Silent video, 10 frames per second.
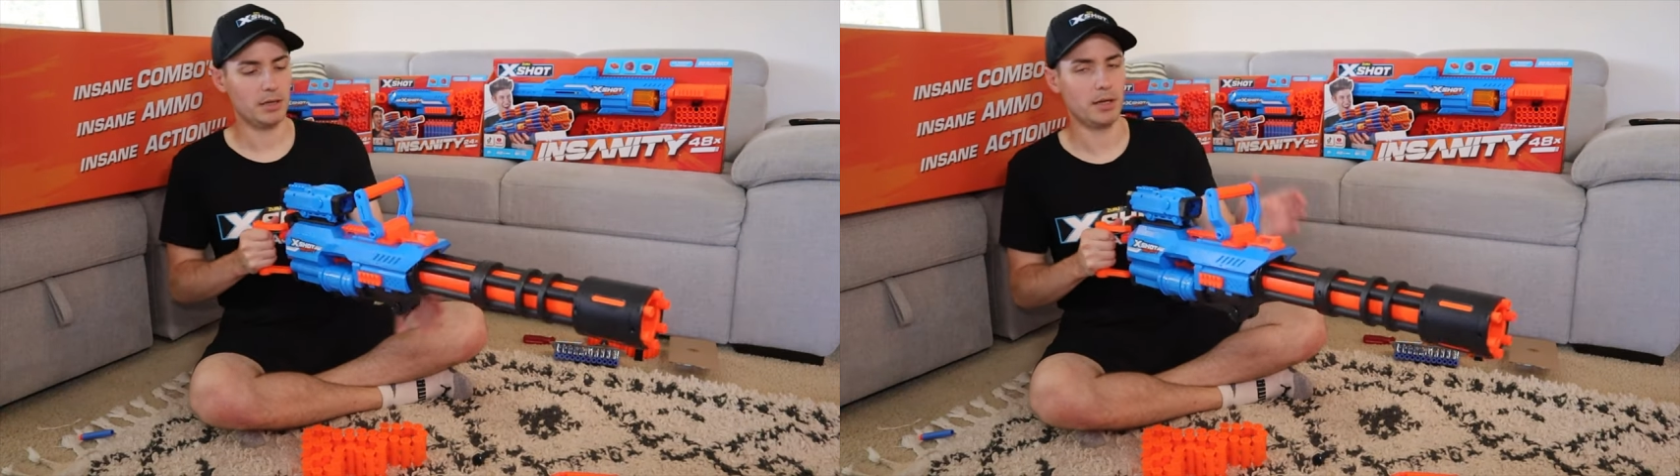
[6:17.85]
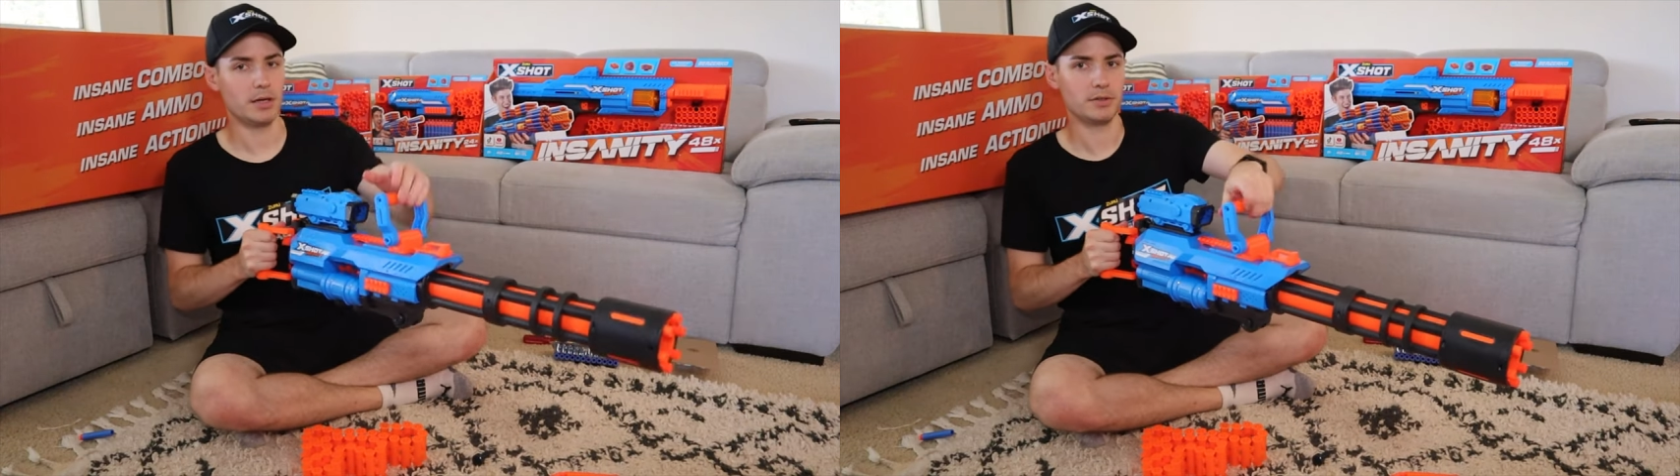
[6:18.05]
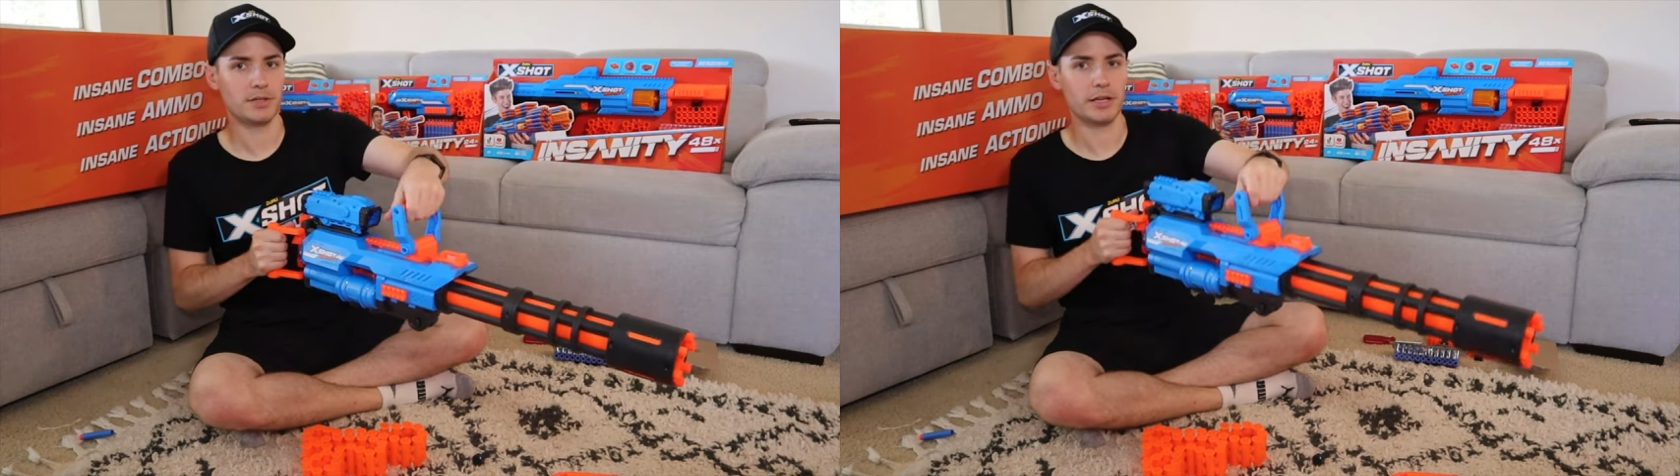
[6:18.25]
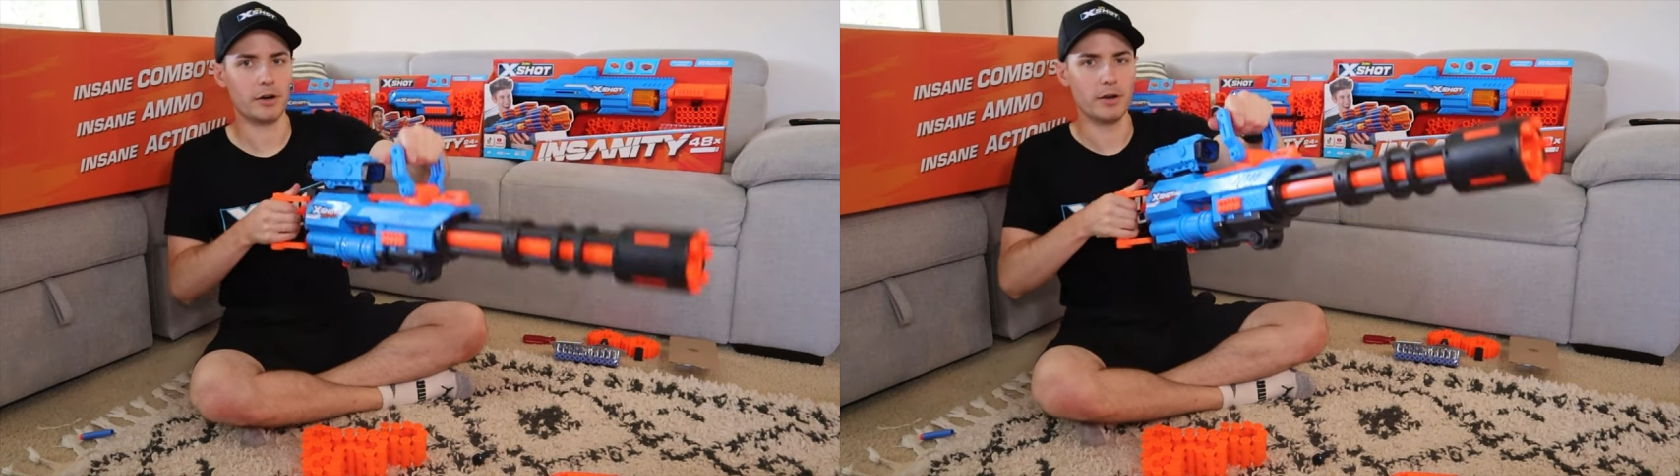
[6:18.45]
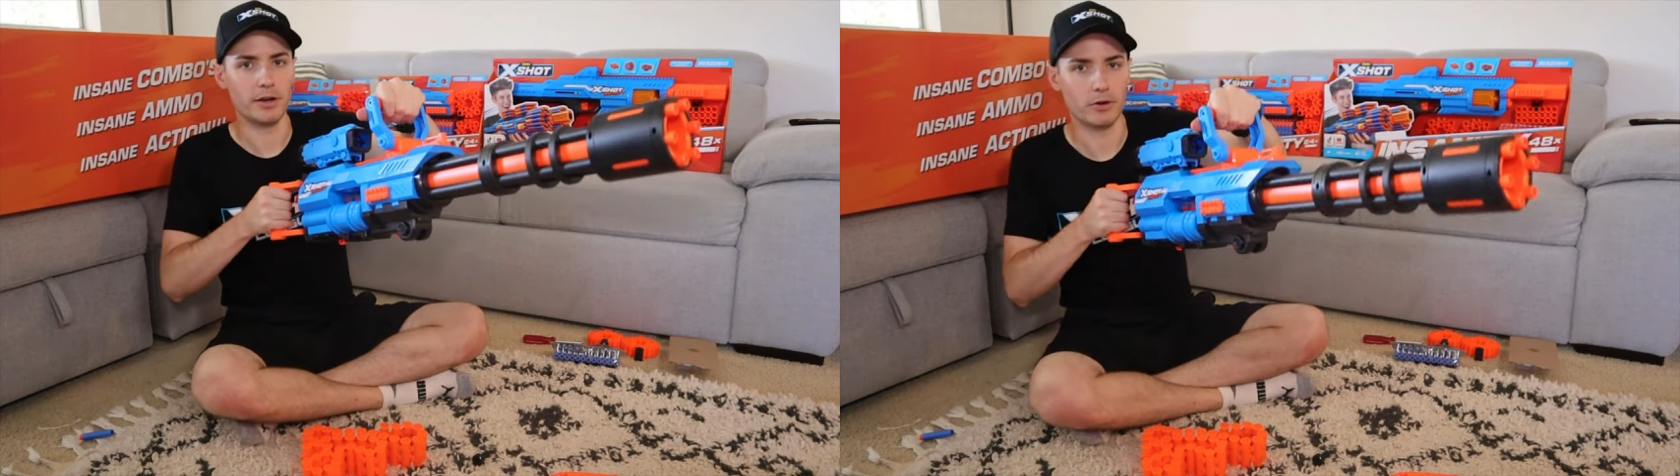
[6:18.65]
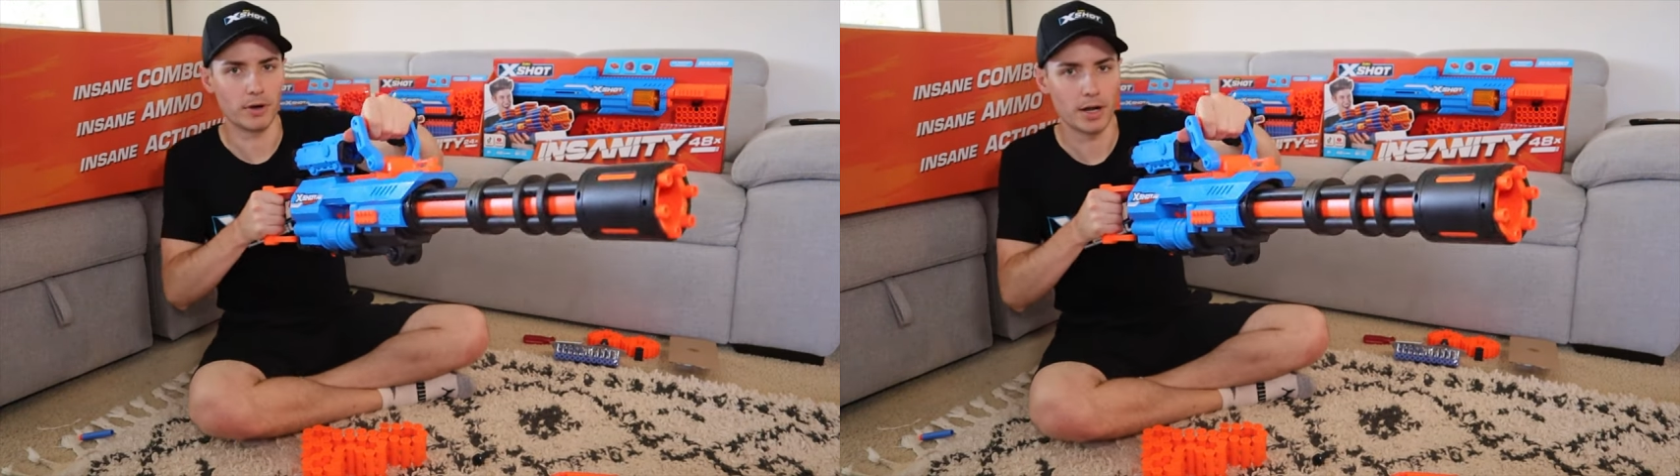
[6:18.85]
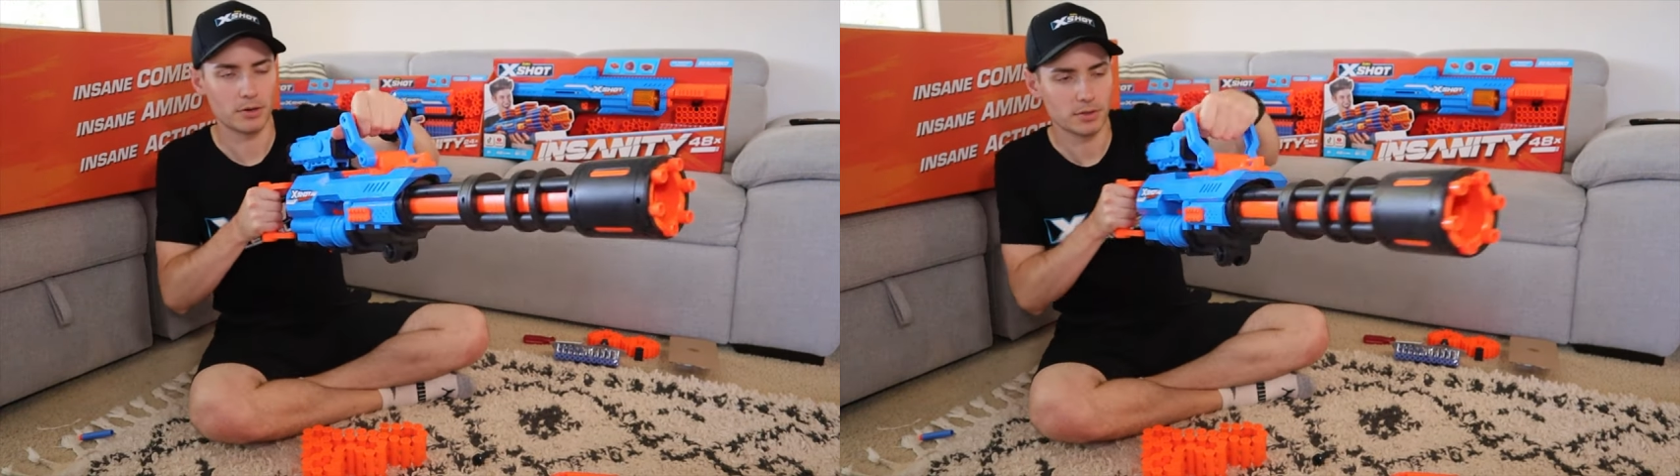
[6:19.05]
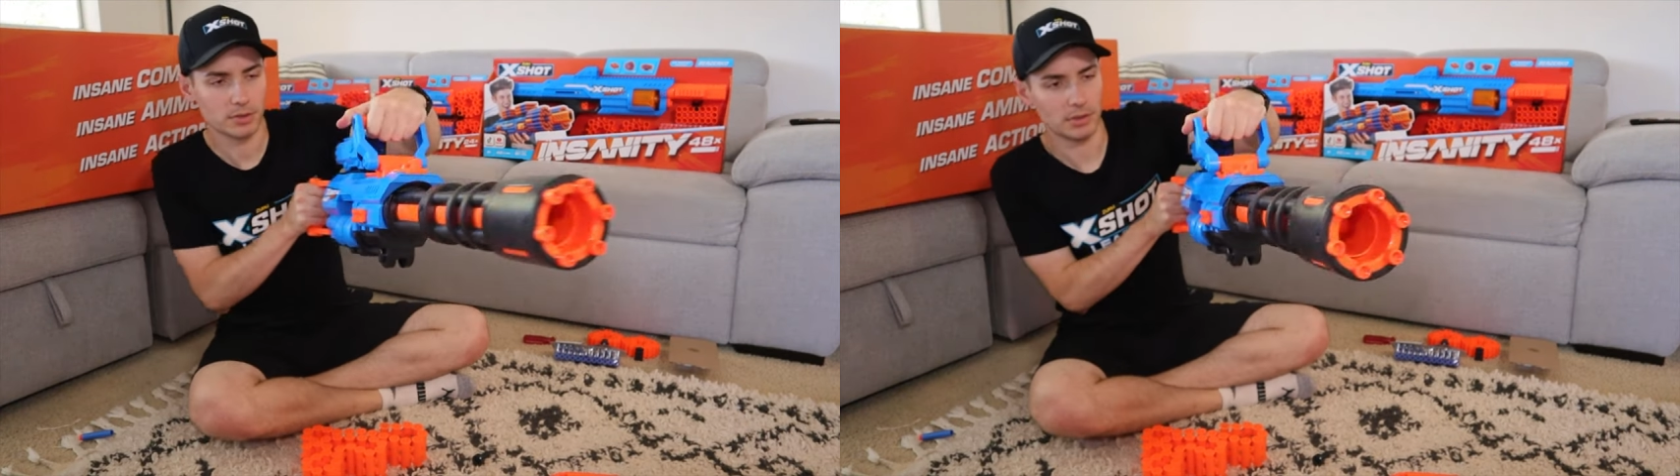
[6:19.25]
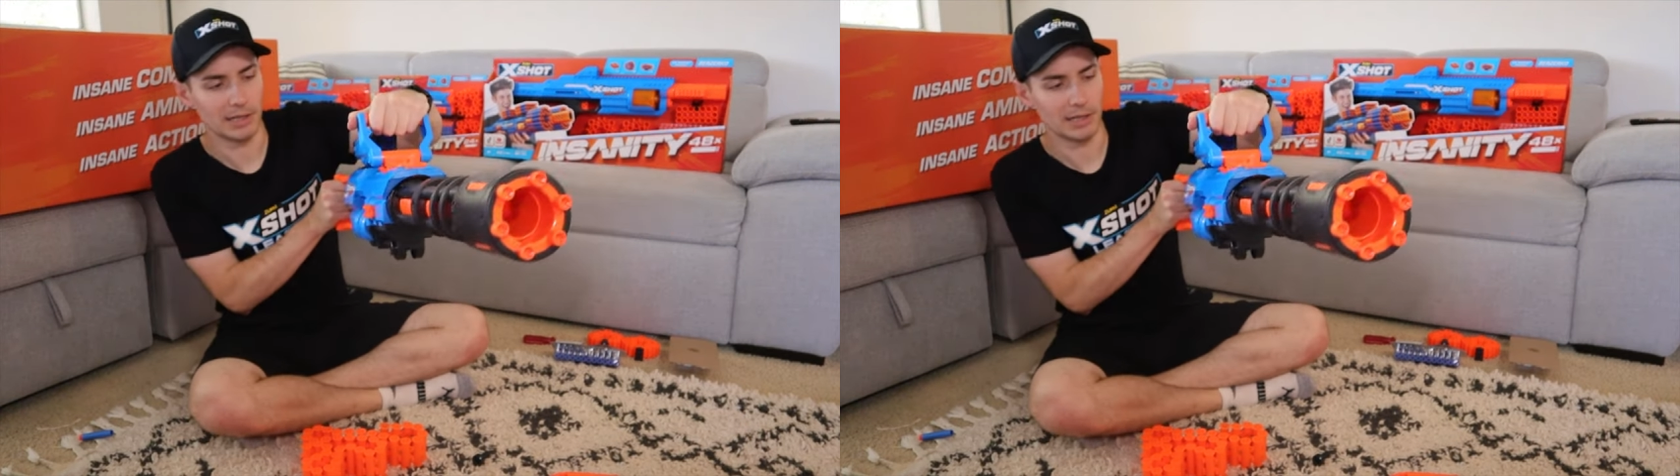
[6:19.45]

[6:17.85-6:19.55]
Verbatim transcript: and carry it around